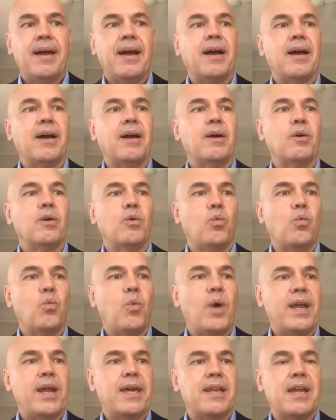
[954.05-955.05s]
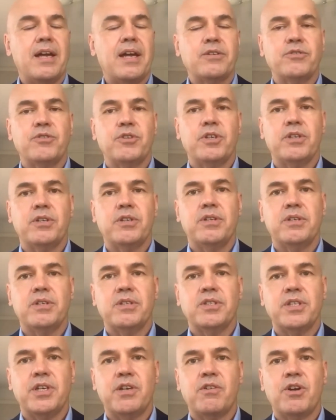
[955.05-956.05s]

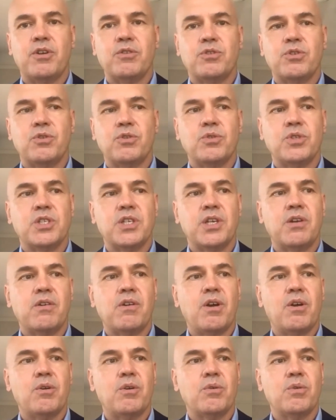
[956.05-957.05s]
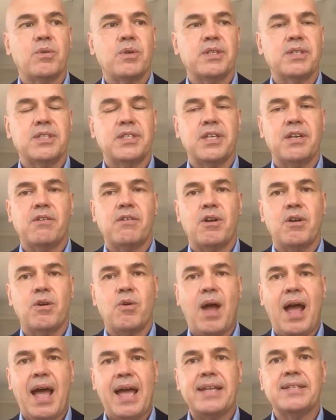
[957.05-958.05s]

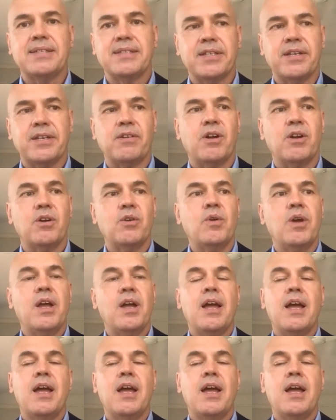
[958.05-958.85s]
1-800-020-080,